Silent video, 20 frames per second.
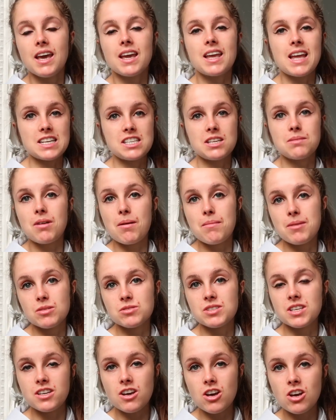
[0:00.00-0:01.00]
getting my
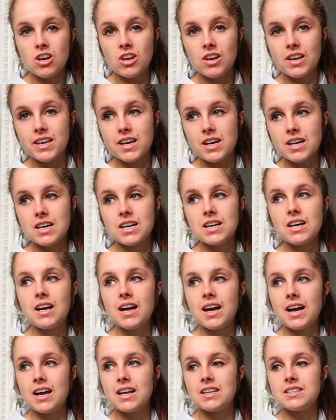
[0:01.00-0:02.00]
meals in earlier
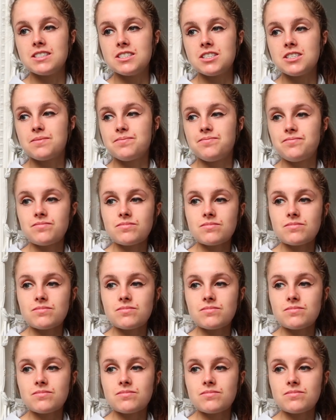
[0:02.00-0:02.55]
and